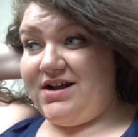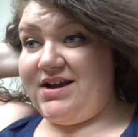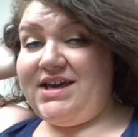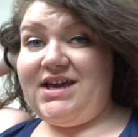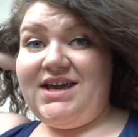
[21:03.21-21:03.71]

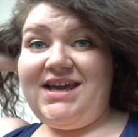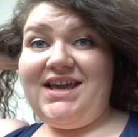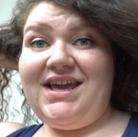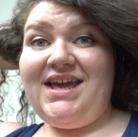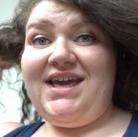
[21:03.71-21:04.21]

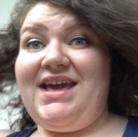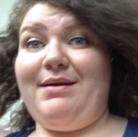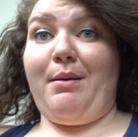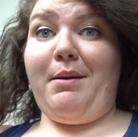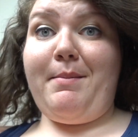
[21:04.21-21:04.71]
I've
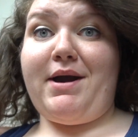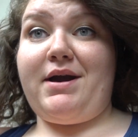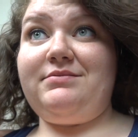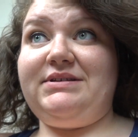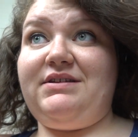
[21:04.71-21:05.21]

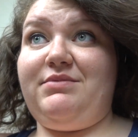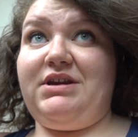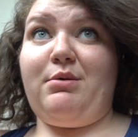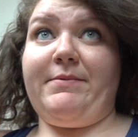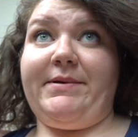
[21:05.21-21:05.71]
been
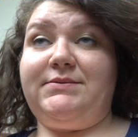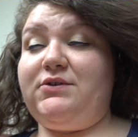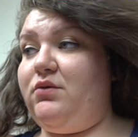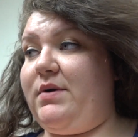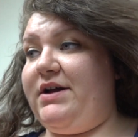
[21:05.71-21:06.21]
at my mom's
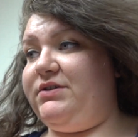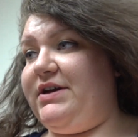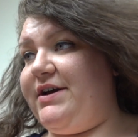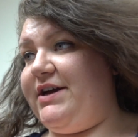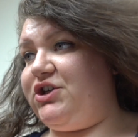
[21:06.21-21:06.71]
for a while
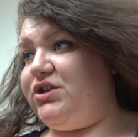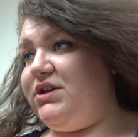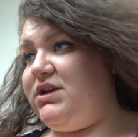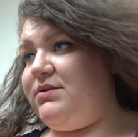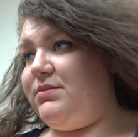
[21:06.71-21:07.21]
now,
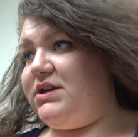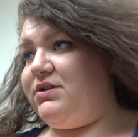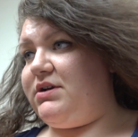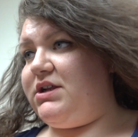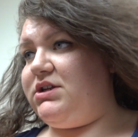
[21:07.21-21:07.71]
actually. I'm getting
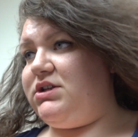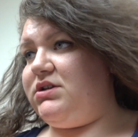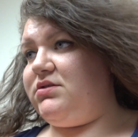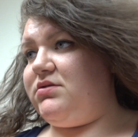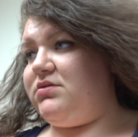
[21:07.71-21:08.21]
ready
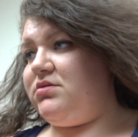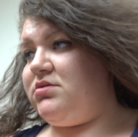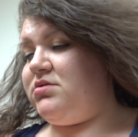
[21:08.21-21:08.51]
to